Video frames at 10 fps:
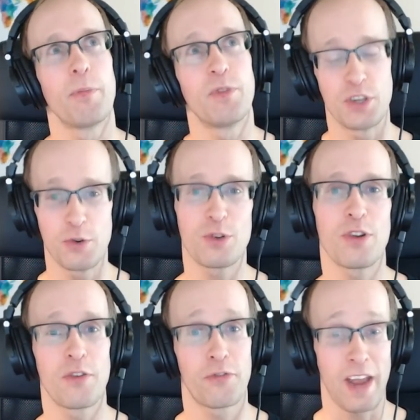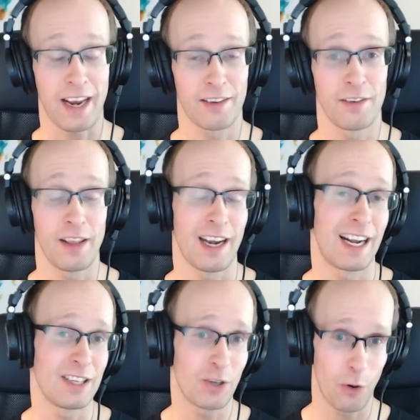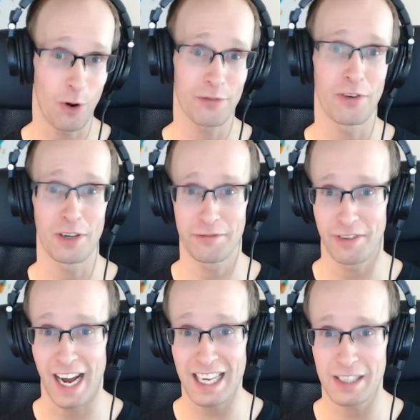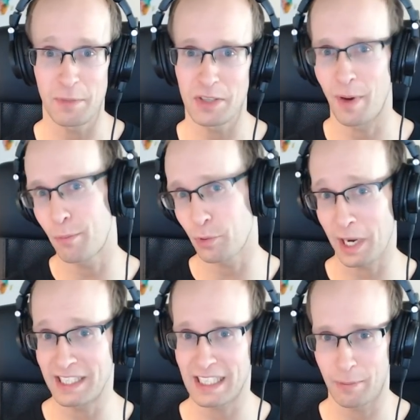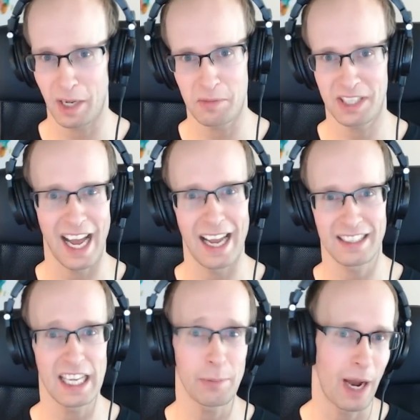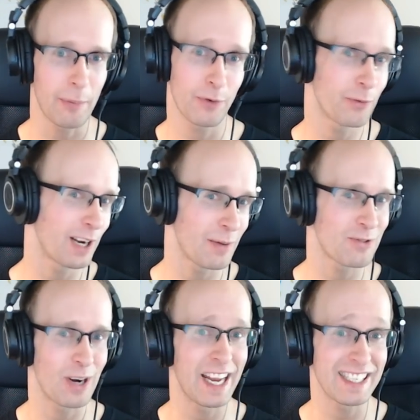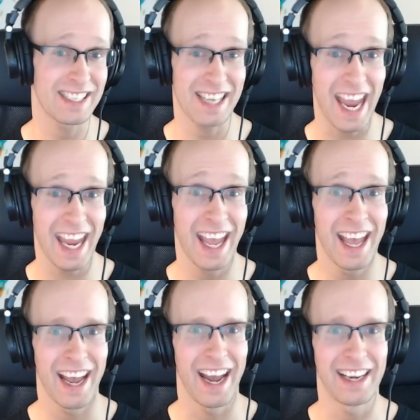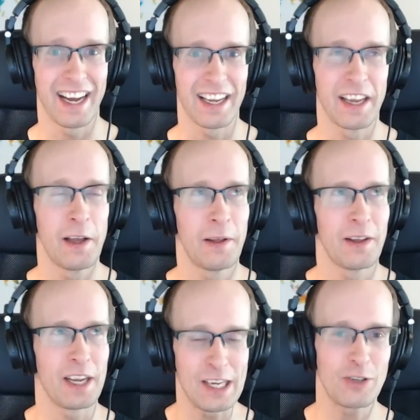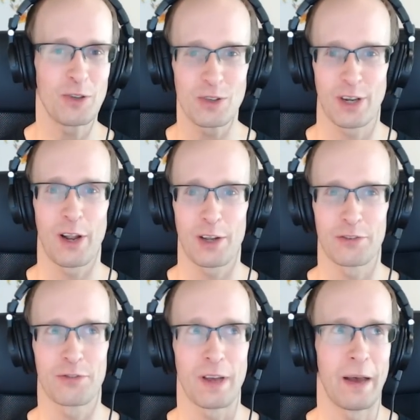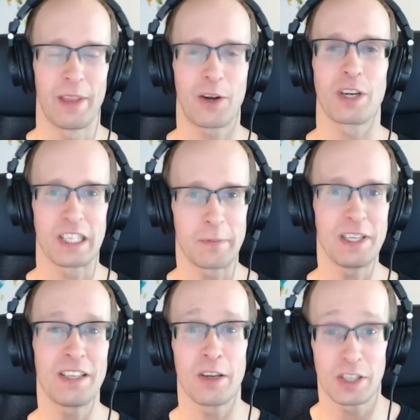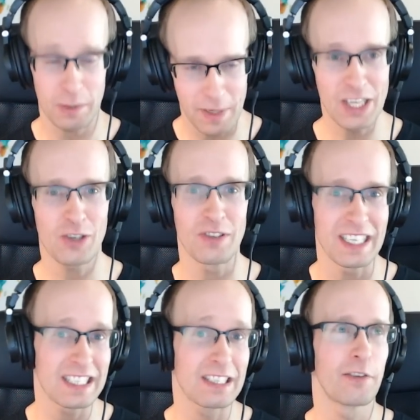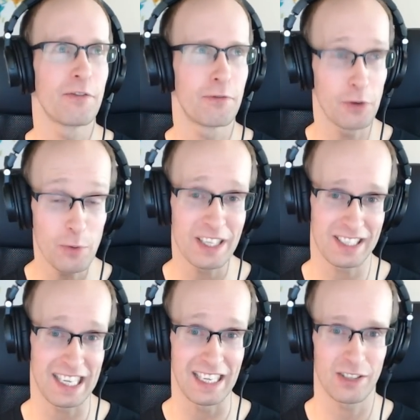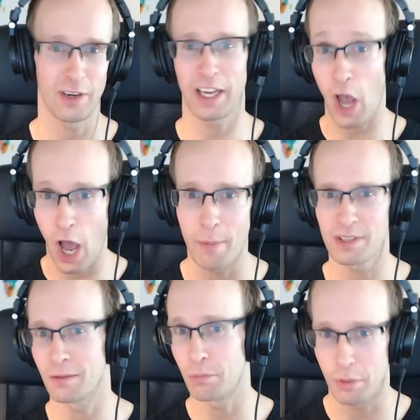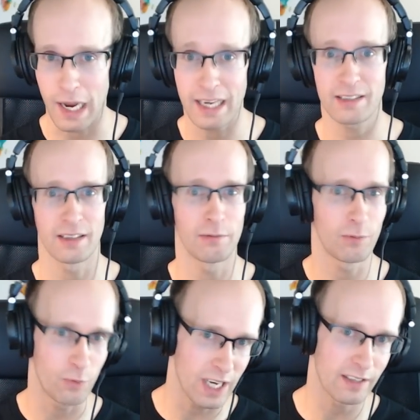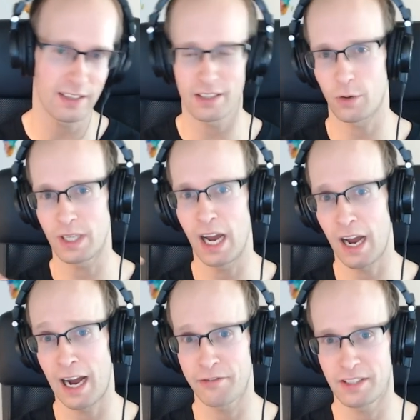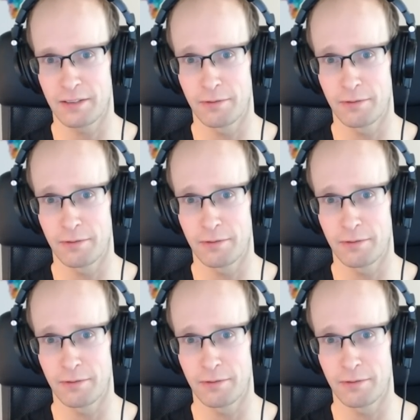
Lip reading: due to the fact that I talk very fast means my brain sometimes can't keep up with what I'm trying to say. And I introduce a lot of, they call it speech disfluency. So like ums and breaks and weirdnesses, or you half,